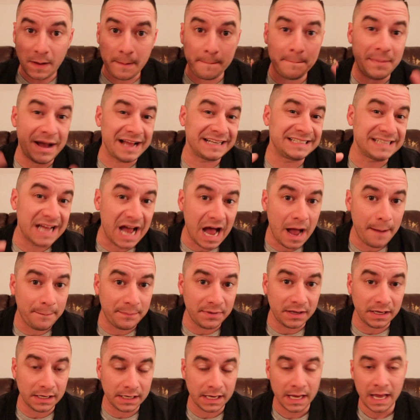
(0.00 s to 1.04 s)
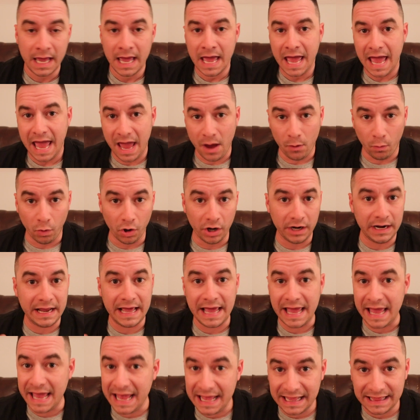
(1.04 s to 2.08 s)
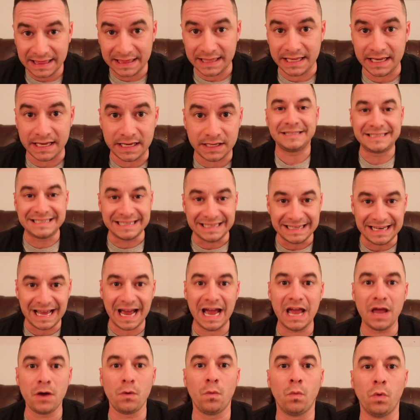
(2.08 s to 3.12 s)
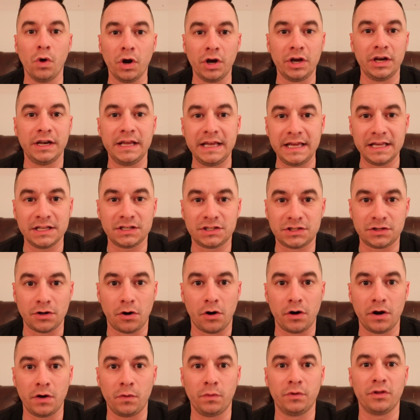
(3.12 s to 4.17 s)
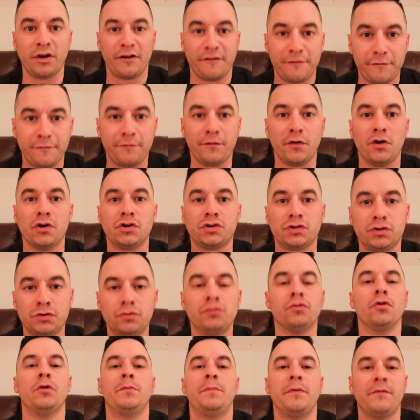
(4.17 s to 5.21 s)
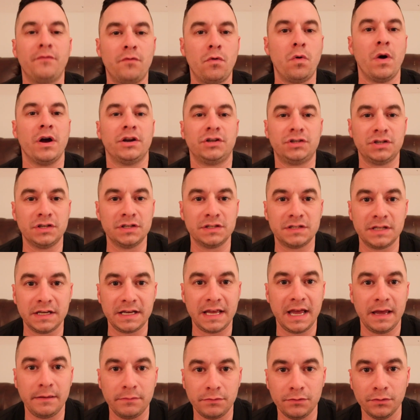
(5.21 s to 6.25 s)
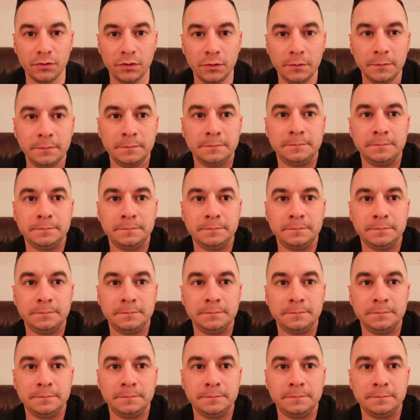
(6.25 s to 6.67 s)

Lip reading: by topic, and we're going to hit these. Tonight we're going to get started with our first group of questions that came through.